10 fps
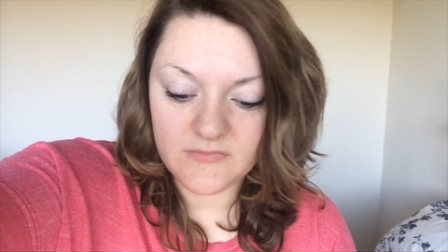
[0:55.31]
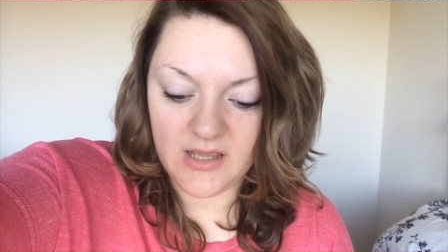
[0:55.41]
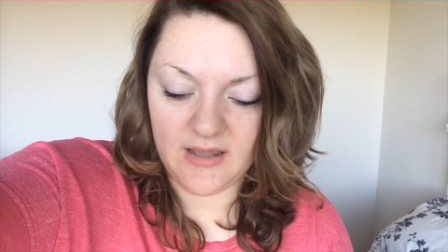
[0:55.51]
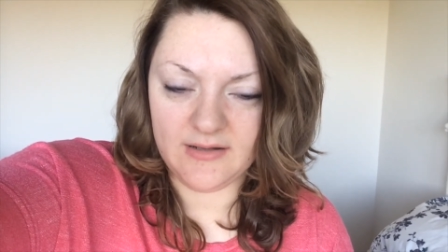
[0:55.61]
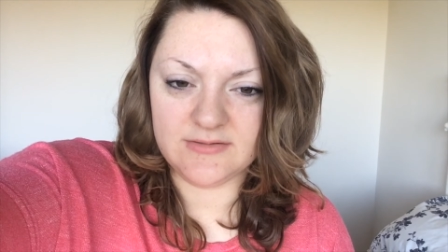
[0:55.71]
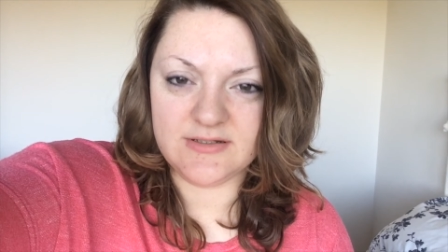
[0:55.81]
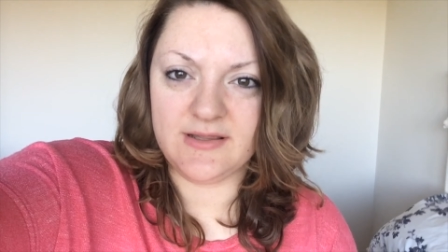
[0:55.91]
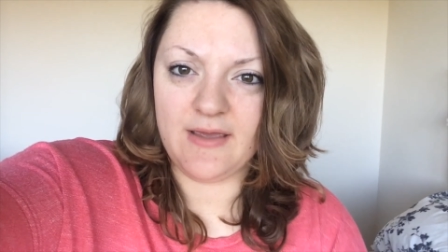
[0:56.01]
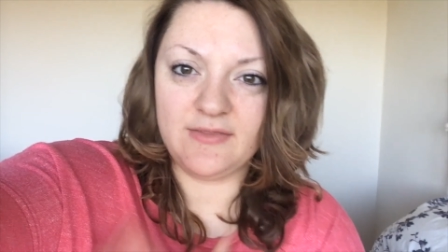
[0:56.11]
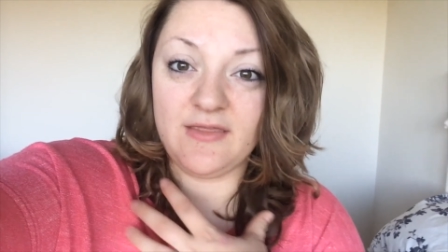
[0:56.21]
and
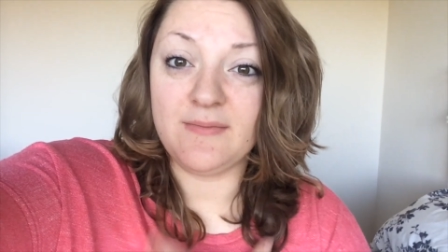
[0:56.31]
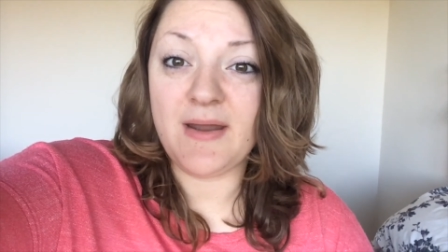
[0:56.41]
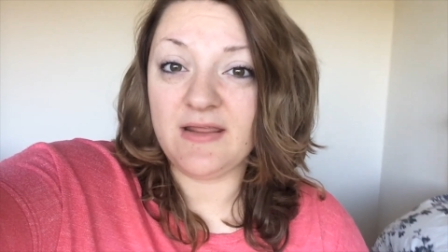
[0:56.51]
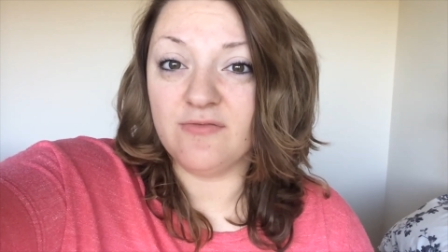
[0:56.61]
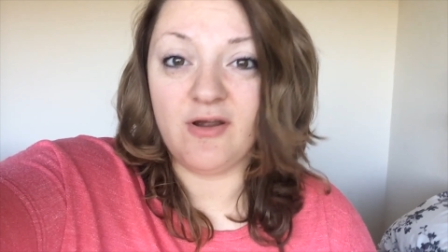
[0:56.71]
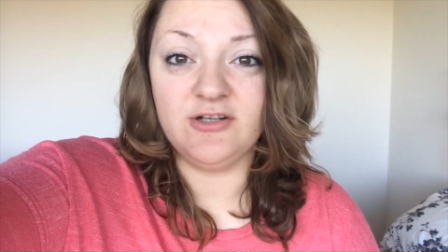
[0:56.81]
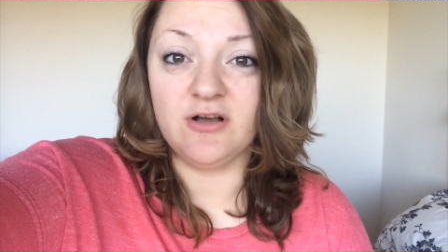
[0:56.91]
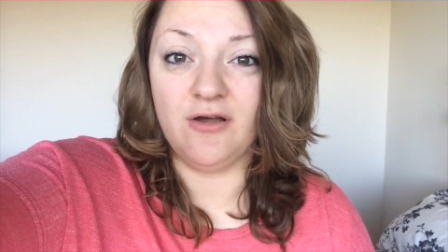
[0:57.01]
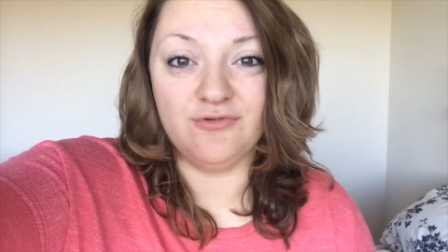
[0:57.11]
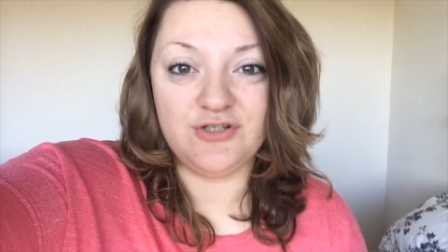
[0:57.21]
they they're the men in the red
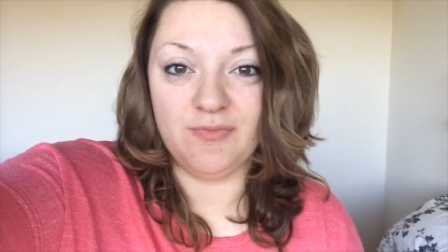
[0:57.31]
coats.